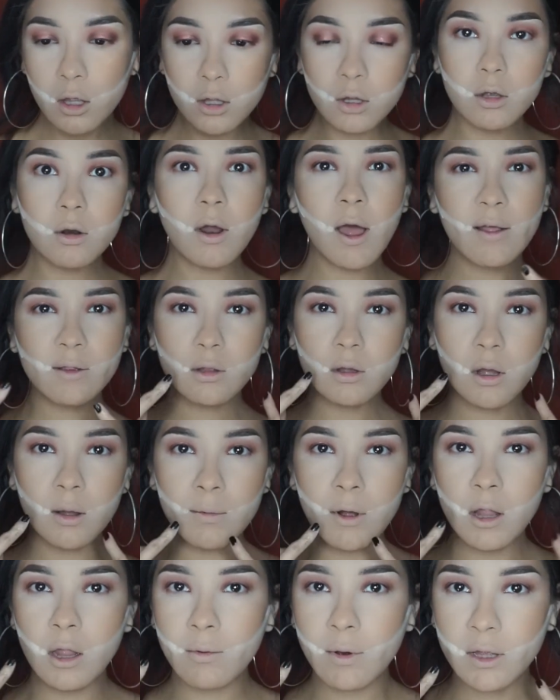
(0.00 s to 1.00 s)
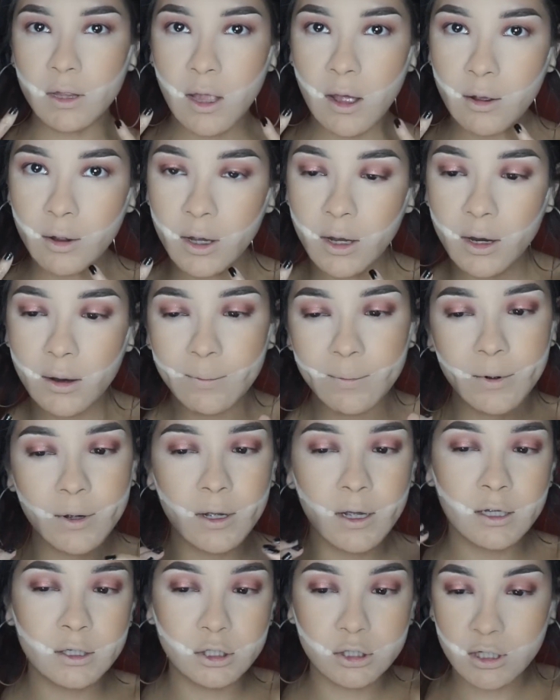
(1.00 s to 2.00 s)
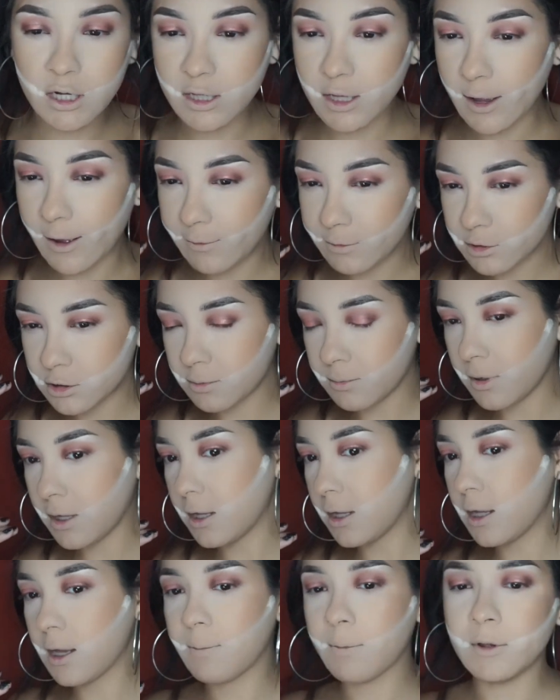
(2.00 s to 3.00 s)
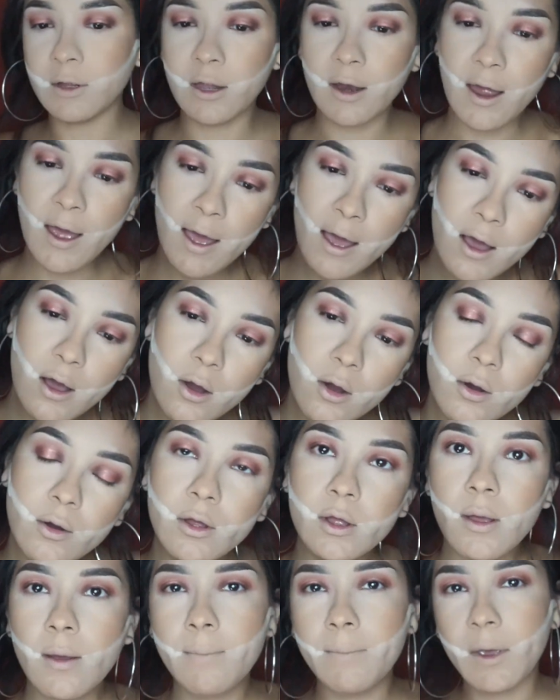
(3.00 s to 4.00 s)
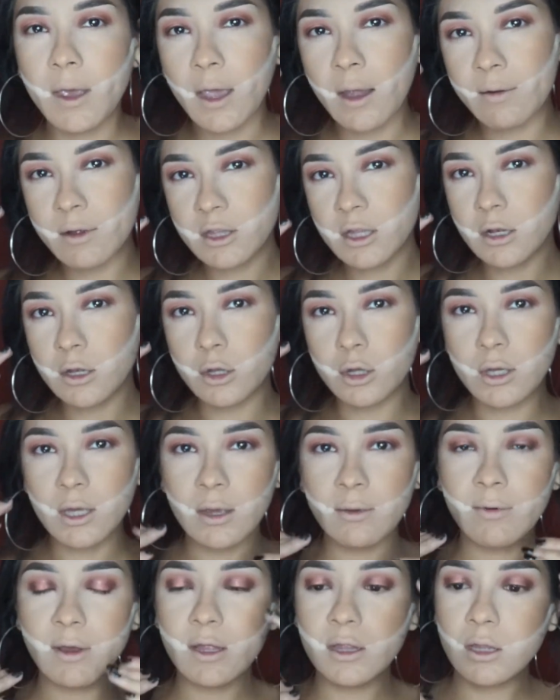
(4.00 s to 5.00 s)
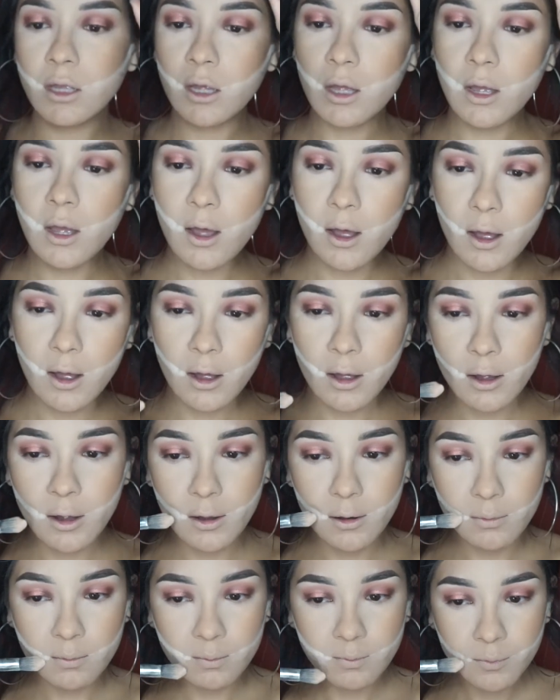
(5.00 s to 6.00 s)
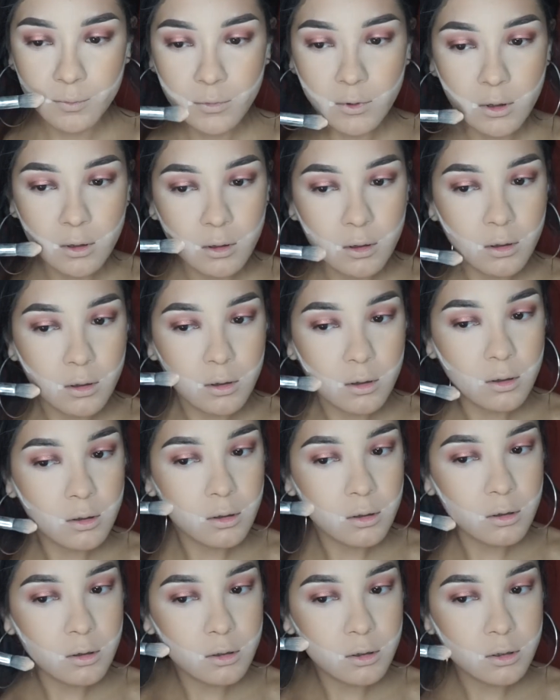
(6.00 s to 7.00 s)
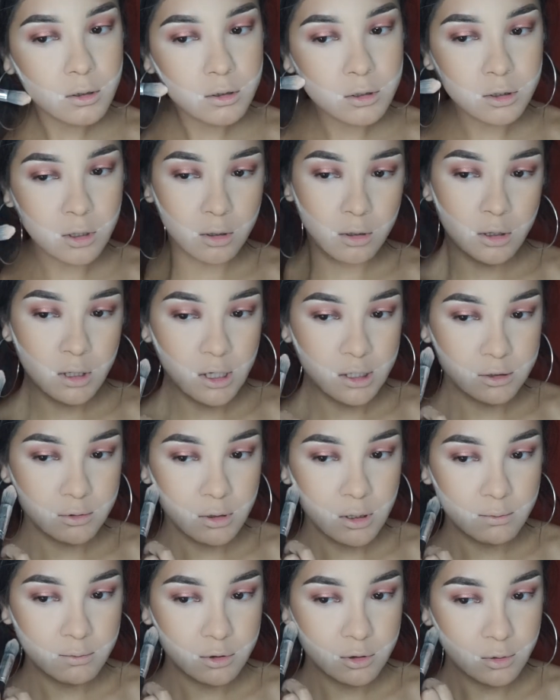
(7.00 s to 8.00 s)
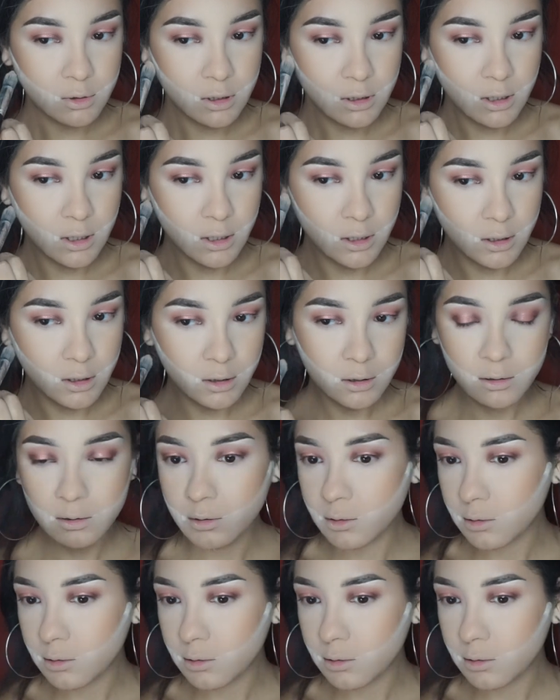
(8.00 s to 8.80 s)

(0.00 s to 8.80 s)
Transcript: You don't have to come all the way down here, but it just kind of helps me even it out, make everything look even. Um, so that's what I'm doing here.